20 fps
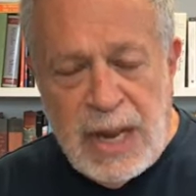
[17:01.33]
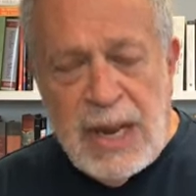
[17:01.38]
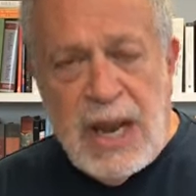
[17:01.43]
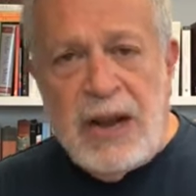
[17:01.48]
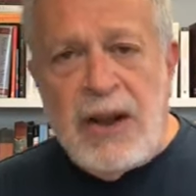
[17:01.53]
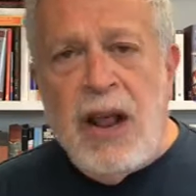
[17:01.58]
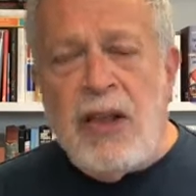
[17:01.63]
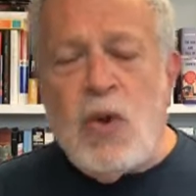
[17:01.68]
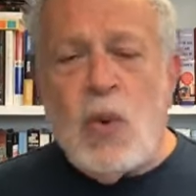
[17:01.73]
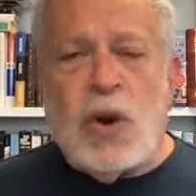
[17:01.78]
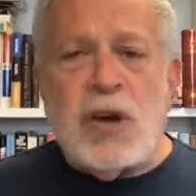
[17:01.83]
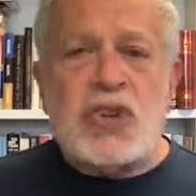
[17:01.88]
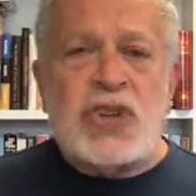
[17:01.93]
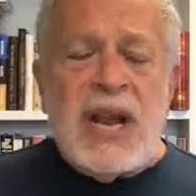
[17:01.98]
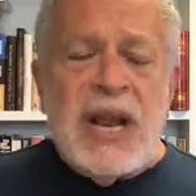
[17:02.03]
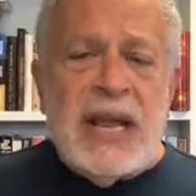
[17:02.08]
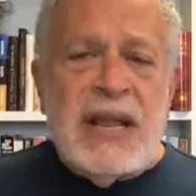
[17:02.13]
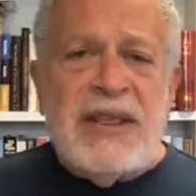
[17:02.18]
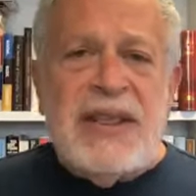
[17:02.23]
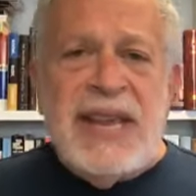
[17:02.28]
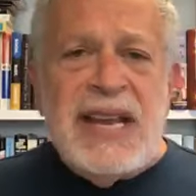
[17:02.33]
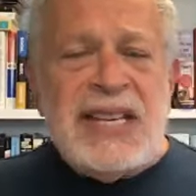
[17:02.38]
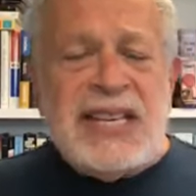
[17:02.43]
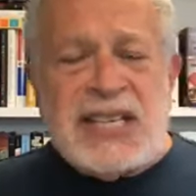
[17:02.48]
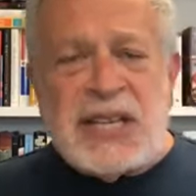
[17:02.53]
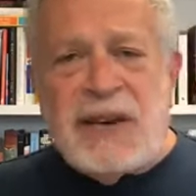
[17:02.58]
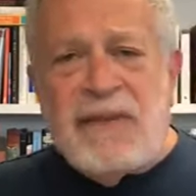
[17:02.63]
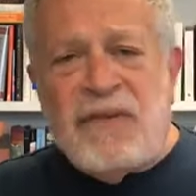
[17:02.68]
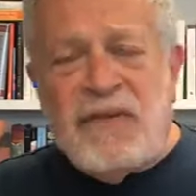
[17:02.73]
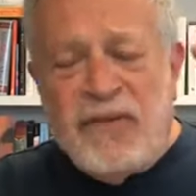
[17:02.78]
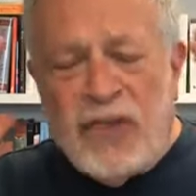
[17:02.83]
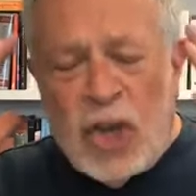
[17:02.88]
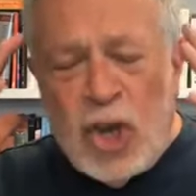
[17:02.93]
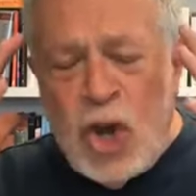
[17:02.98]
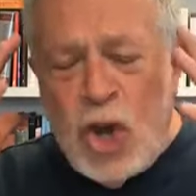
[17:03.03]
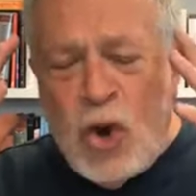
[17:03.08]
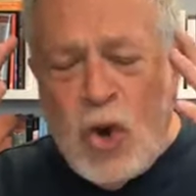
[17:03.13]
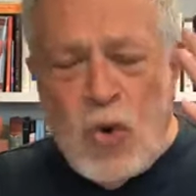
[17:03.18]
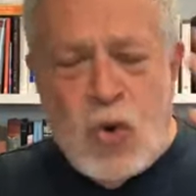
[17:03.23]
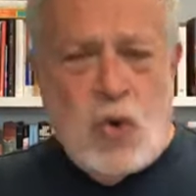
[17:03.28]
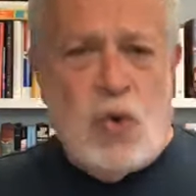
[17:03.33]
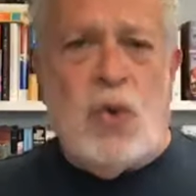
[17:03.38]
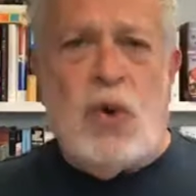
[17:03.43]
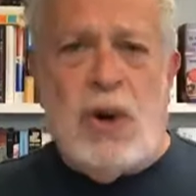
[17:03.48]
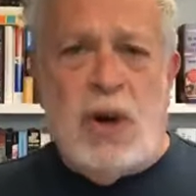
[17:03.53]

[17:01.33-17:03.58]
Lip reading: In other words, this view